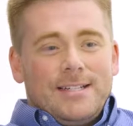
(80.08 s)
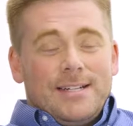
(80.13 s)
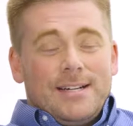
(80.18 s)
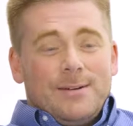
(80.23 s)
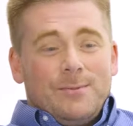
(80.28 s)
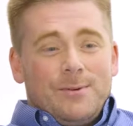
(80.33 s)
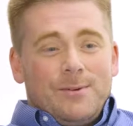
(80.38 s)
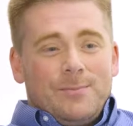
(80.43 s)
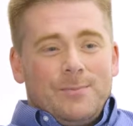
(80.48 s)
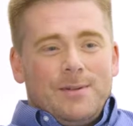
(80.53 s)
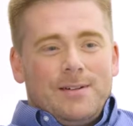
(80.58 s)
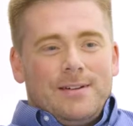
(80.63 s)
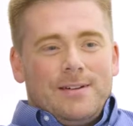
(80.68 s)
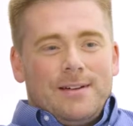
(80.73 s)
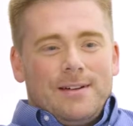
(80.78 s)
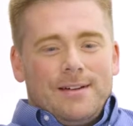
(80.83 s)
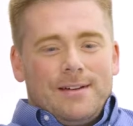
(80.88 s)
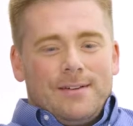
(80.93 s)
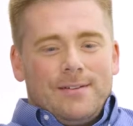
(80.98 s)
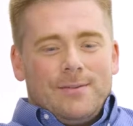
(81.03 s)
Yeah, we've
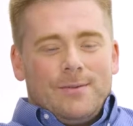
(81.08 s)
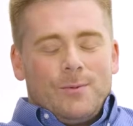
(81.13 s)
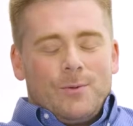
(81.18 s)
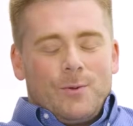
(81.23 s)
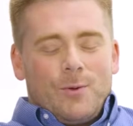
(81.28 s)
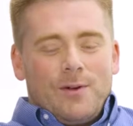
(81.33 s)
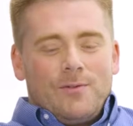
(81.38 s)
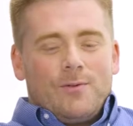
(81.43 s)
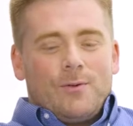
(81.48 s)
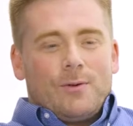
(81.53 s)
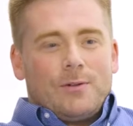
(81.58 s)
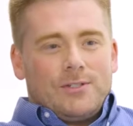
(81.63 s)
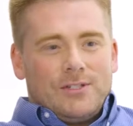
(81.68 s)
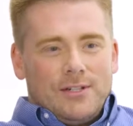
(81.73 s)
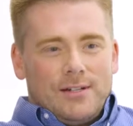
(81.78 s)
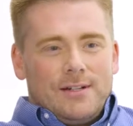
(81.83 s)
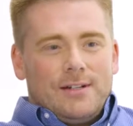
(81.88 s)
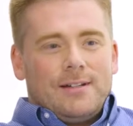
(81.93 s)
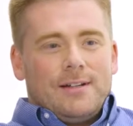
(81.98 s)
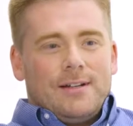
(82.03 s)
been quite
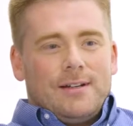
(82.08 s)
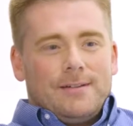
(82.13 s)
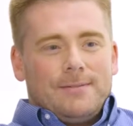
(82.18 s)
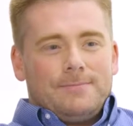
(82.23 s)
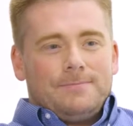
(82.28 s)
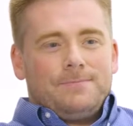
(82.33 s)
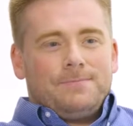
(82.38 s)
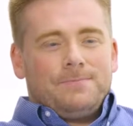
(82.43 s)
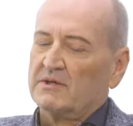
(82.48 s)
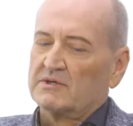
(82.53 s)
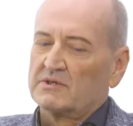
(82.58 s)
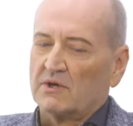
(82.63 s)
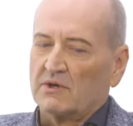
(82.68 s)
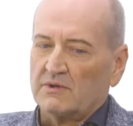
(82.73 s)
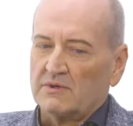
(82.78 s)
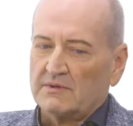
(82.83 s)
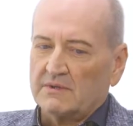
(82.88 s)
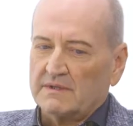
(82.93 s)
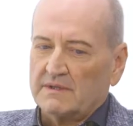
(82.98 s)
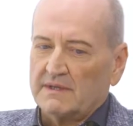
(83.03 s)
fortunate, yeah.
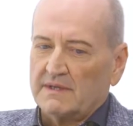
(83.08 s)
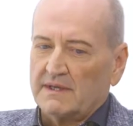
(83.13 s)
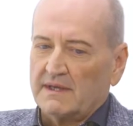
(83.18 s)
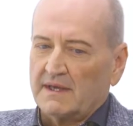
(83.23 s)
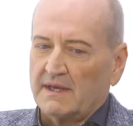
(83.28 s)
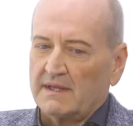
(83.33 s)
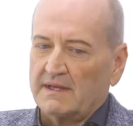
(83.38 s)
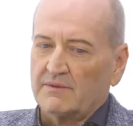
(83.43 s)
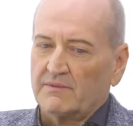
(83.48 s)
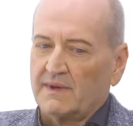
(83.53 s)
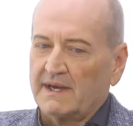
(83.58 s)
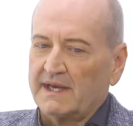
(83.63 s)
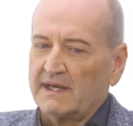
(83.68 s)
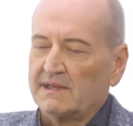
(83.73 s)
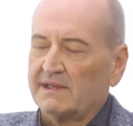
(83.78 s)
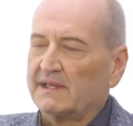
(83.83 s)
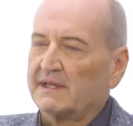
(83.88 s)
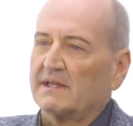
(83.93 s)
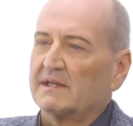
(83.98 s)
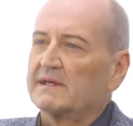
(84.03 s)
So in a way,
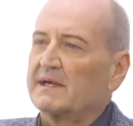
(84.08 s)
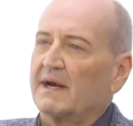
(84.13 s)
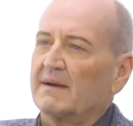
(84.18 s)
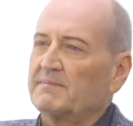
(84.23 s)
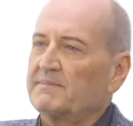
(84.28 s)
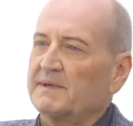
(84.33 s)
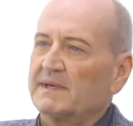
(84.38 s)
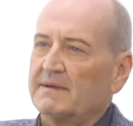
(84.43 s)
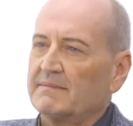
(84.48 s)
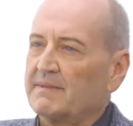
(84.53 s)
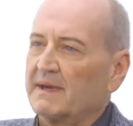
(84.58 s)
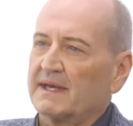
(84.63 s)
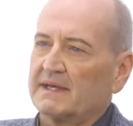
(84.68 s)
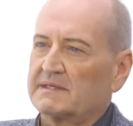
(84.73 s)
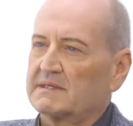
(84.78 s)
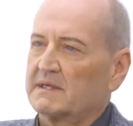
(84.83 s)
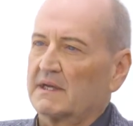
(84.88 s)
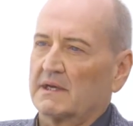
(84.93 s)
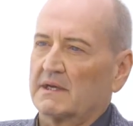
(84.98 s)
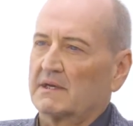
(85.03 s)
little company
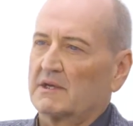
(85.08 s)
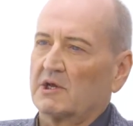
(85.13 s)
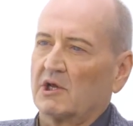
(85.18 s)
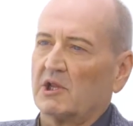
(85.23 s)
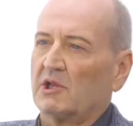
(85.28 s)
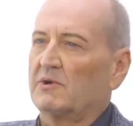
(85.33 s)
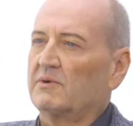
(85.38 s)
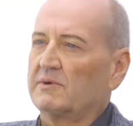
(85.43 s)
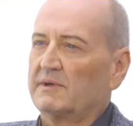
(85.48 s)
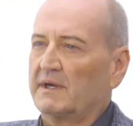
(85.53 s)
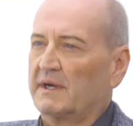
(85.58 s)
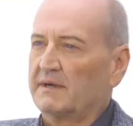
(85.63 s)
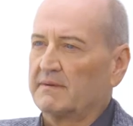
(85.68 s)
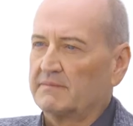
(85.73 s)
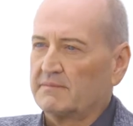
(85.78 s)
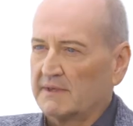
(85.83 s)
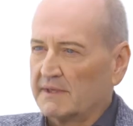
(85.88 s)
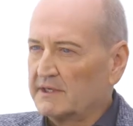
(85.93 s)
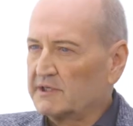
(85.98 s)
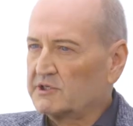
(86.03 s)
based in Kelowna,
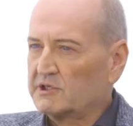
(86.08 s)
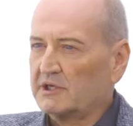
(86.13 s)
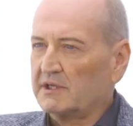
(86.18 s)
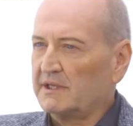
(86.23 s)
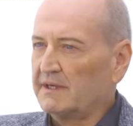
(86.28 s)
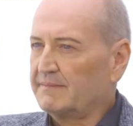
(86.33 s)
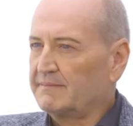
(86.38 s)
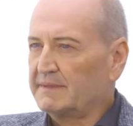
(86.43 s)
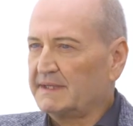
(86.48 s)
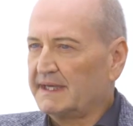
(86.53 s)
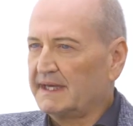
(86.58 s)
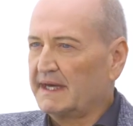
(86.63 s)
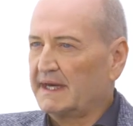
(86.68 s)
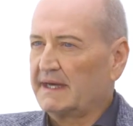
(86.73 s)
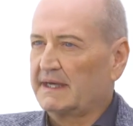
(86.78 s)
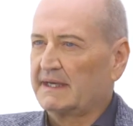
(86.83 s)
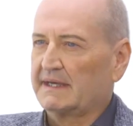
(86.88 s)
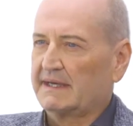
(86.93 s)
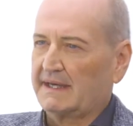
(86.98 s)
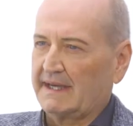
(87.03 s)
British
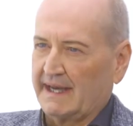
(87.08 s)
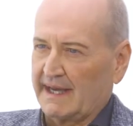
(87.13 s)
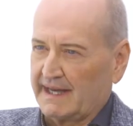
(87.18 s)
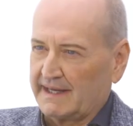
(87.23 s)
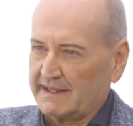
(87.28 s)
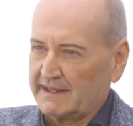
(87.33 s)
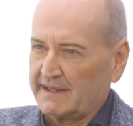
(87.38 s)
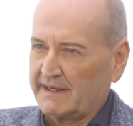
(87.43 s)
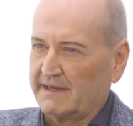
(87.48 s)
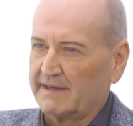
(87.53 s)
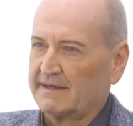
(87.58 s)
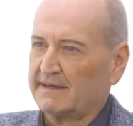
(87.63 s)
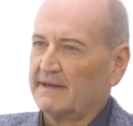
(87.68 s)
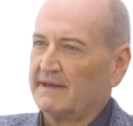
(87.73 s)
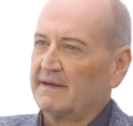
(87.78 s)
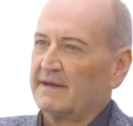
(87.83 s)
Columbia, Canada,